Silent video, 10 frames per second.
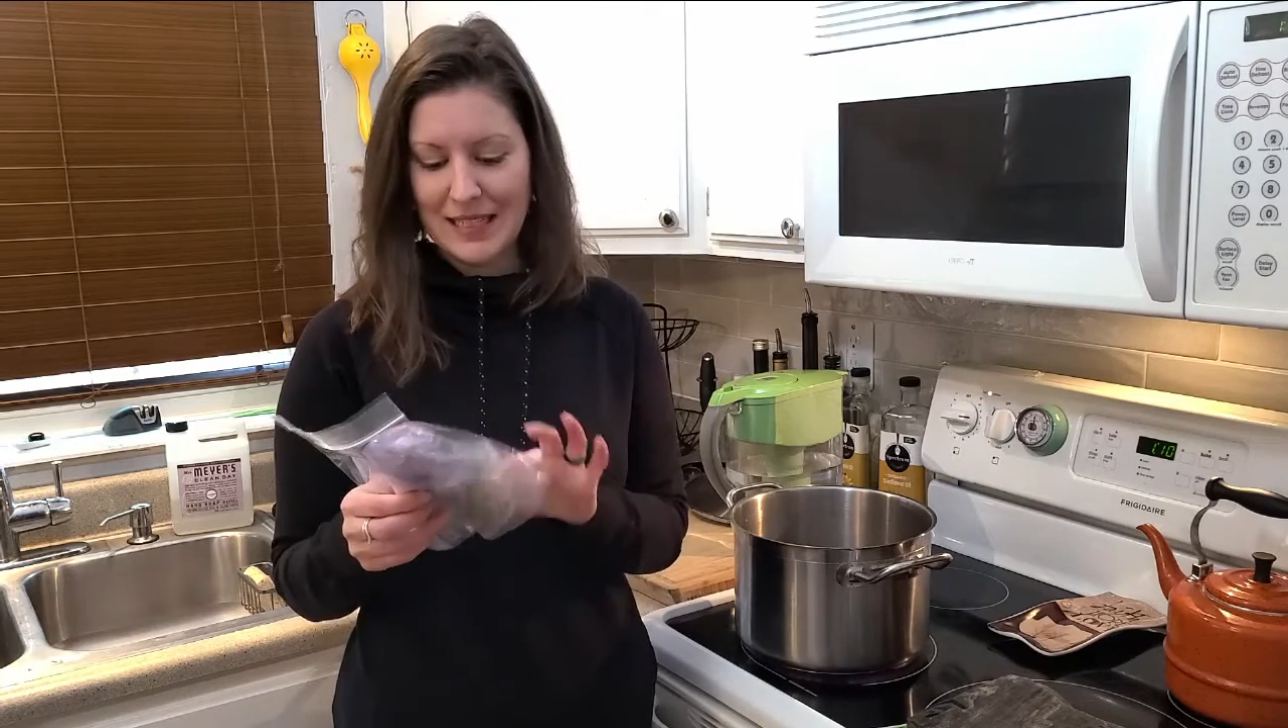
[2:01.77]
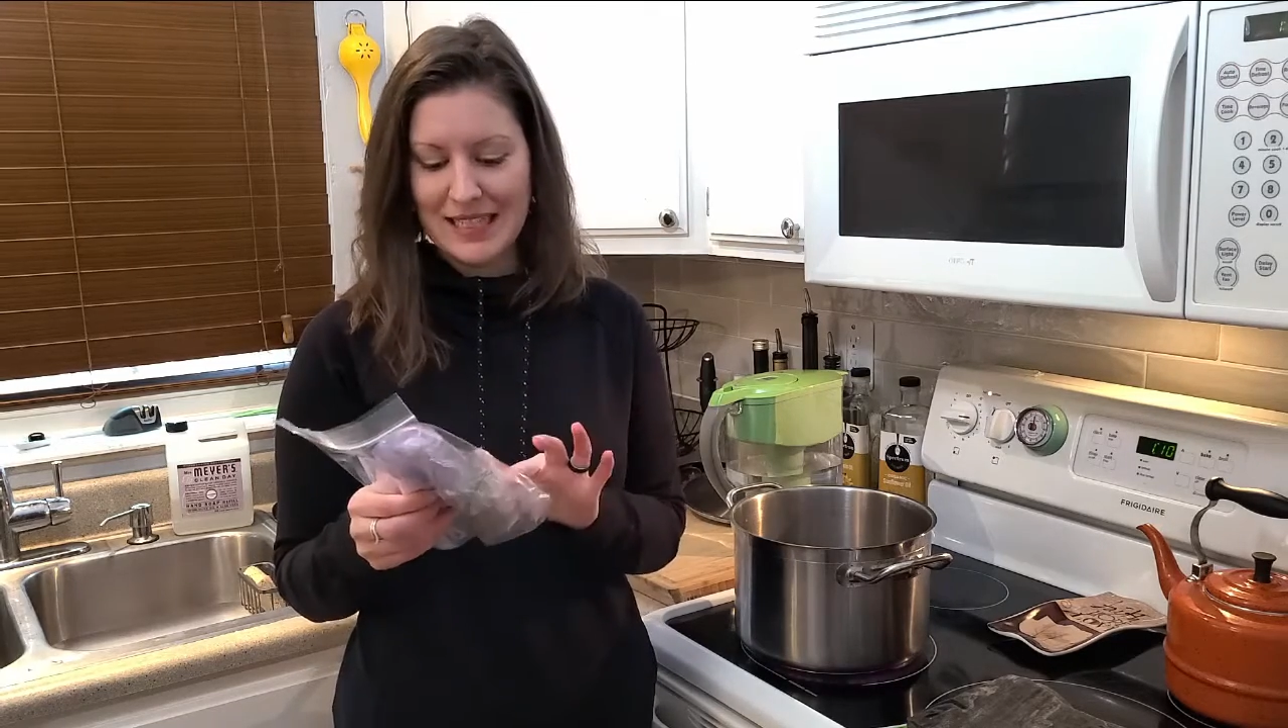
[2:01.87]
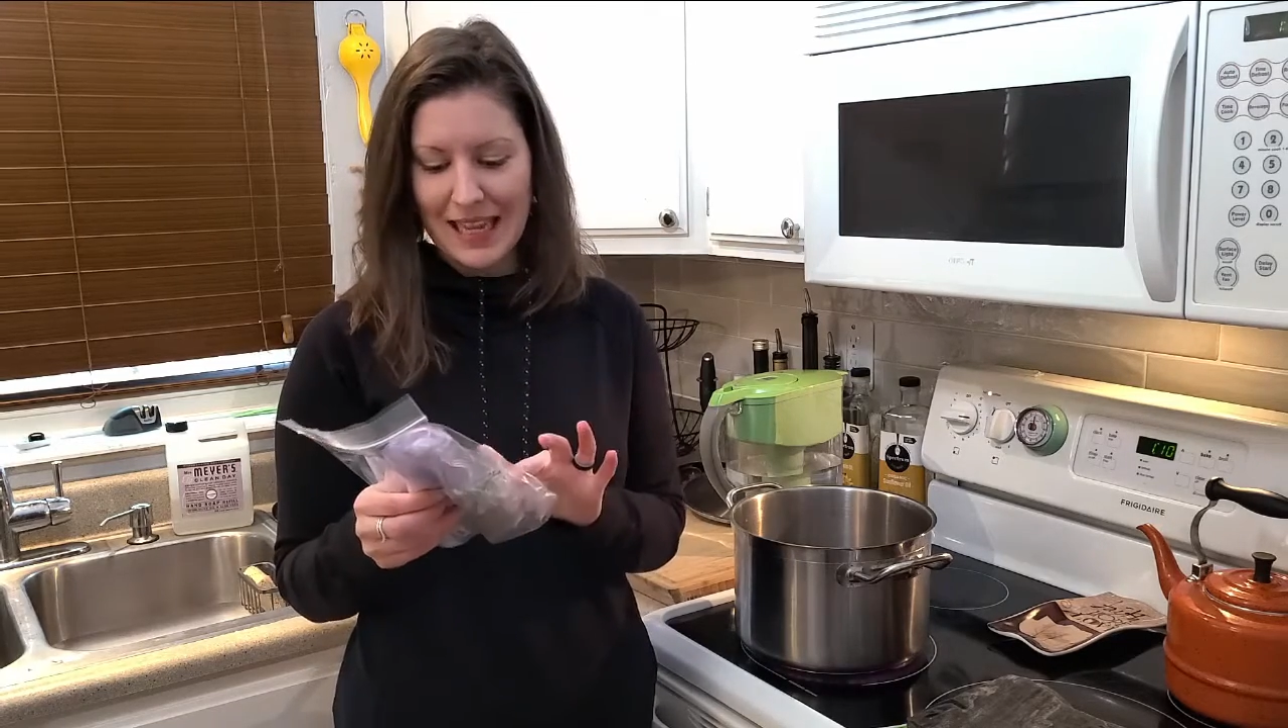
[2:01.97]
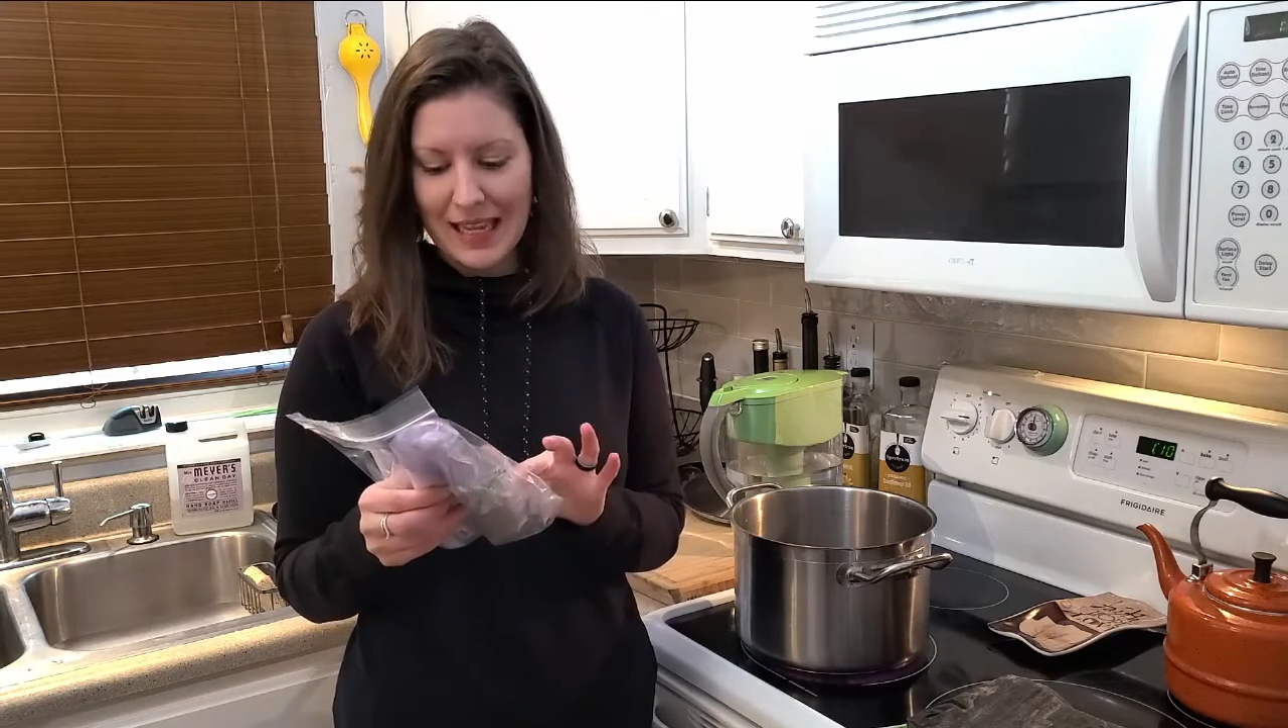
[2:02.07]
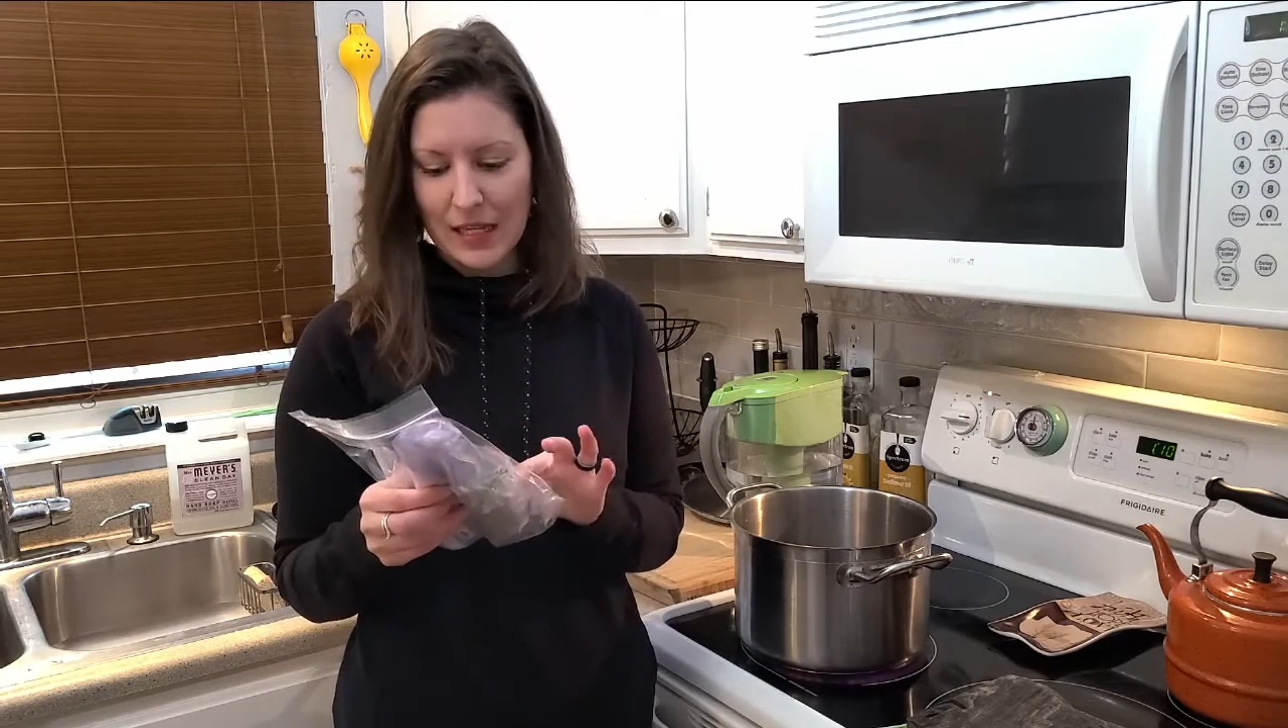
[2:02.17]

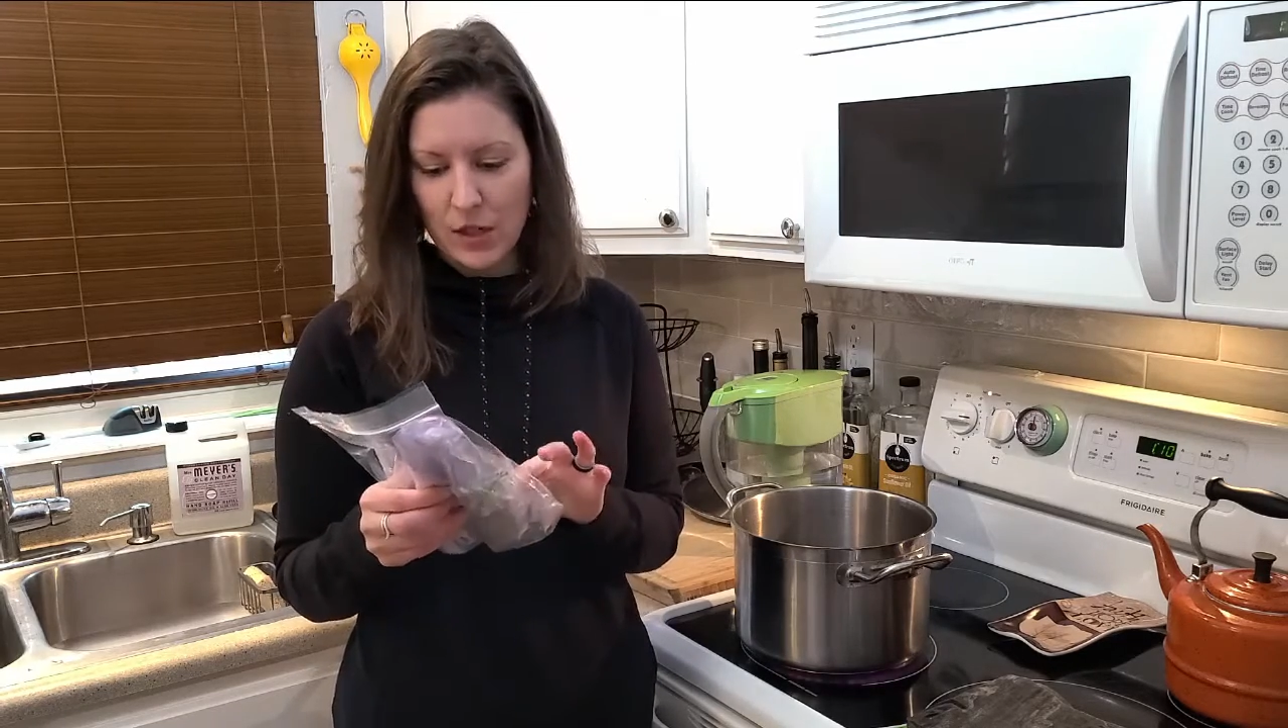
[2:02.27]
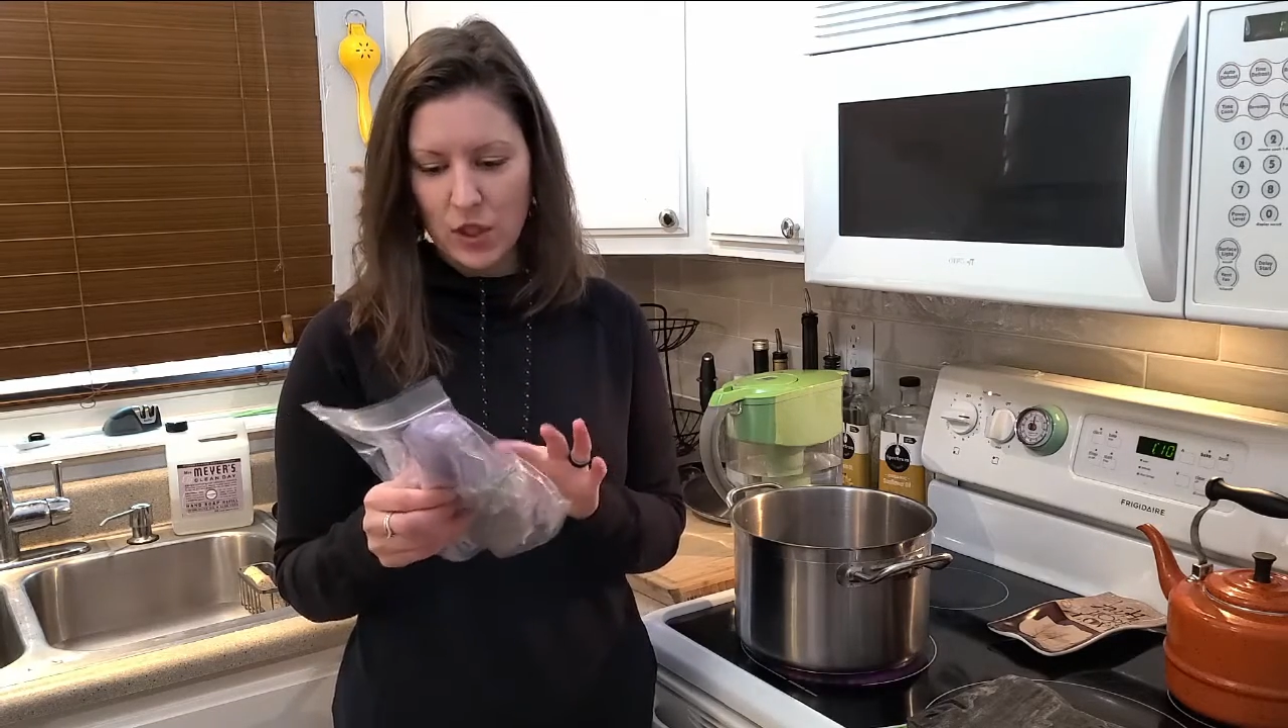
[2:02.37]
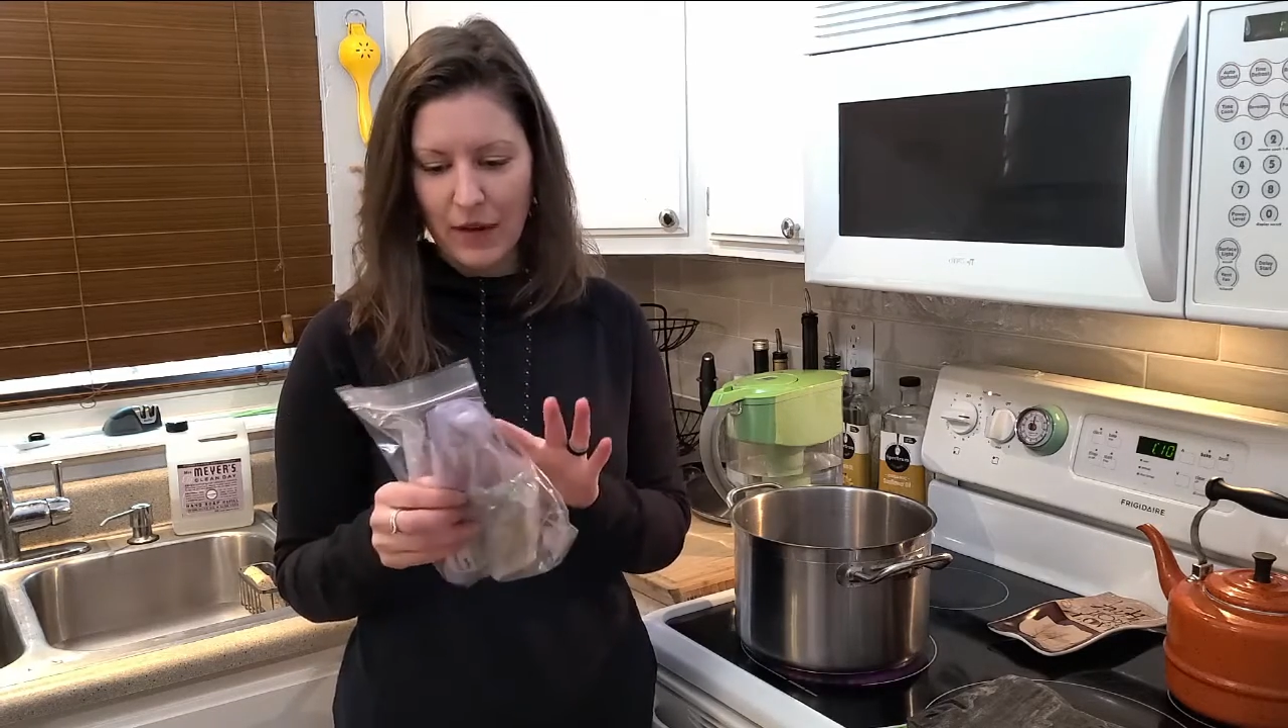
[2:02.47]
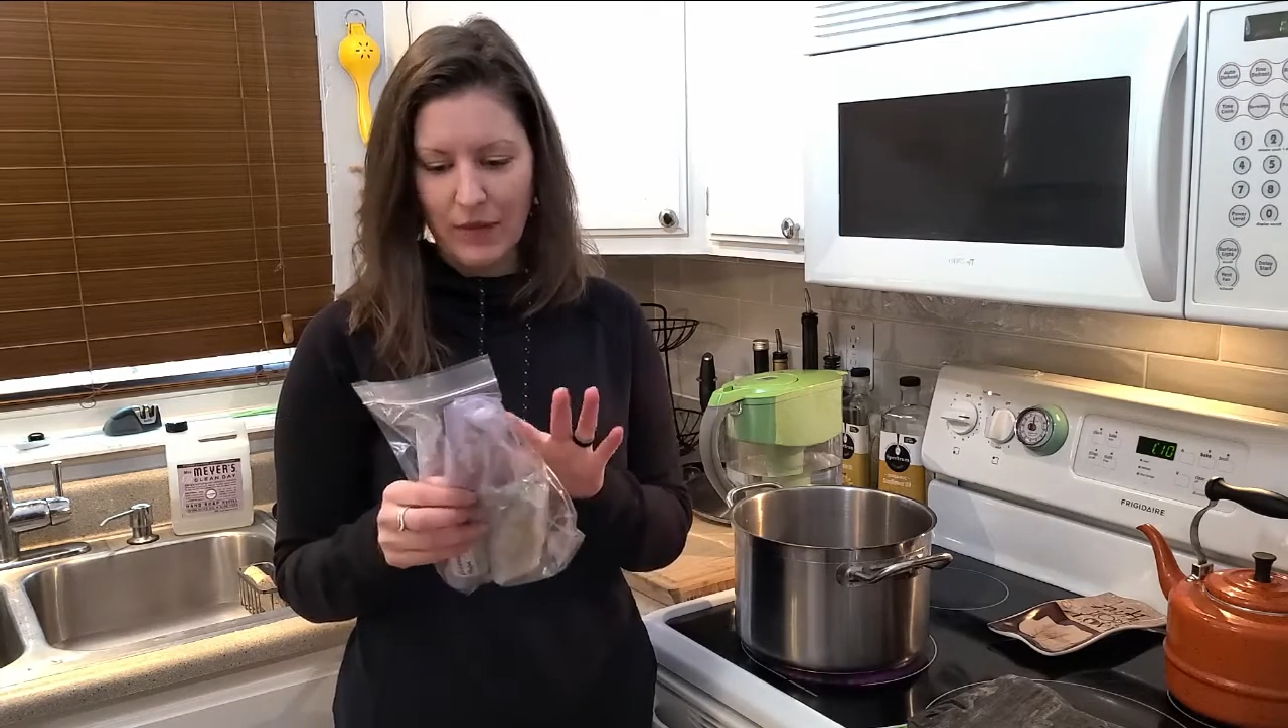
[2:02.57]
sage, I've